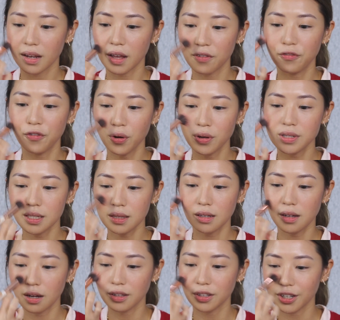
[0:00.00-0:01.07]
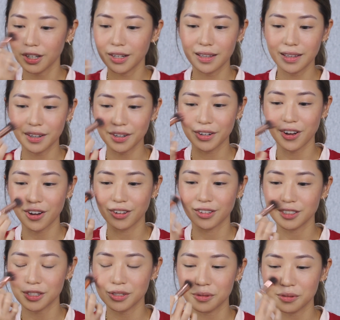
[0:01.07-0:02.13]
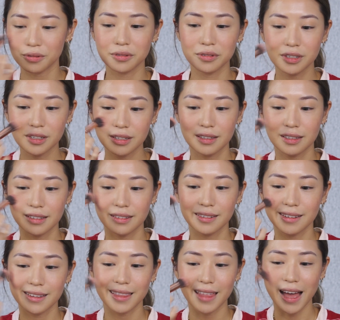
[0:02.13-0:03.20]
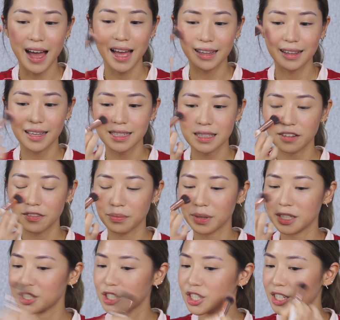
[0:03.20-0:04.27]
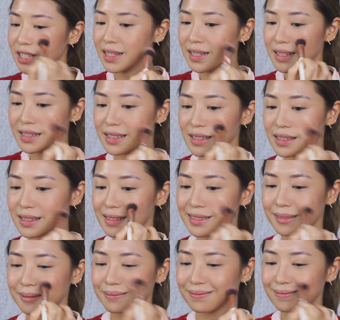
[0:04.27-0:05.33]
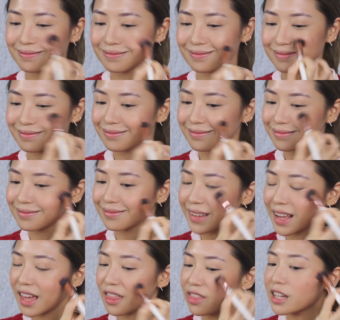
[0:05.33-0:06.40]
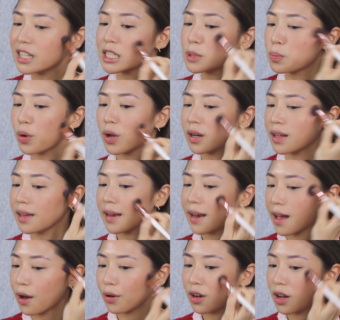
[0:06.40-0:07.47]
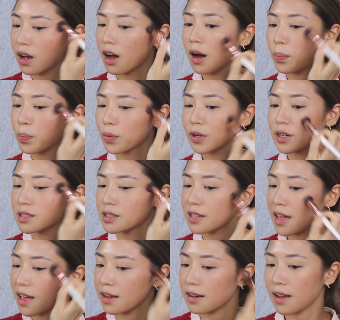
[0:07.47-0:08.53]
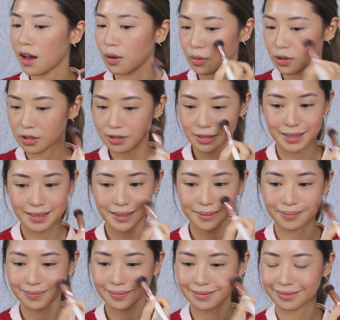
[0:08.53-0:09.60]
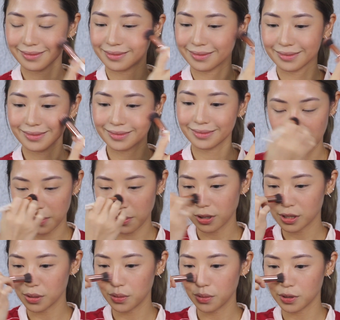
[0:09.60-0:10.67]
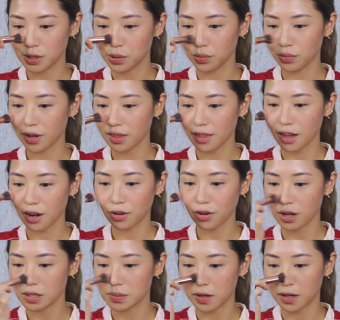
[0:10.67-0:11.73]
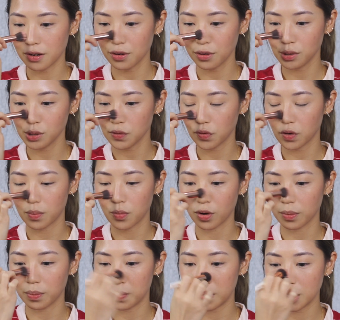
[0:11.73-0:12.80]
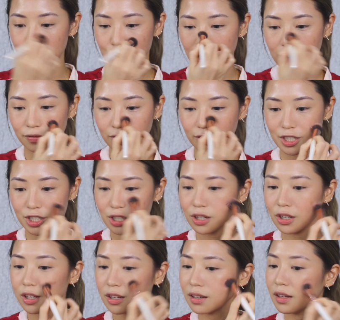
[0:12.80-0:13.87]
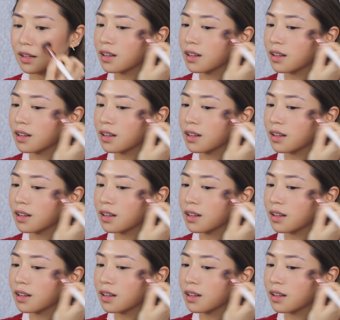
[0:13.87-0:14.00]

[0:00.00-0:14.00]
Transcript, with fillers: I'm focusing the color here onto the highlights of my cheeks and then spreading it out upwards and outwards. I'm also going to run that across my nose for a more beach and flushed look.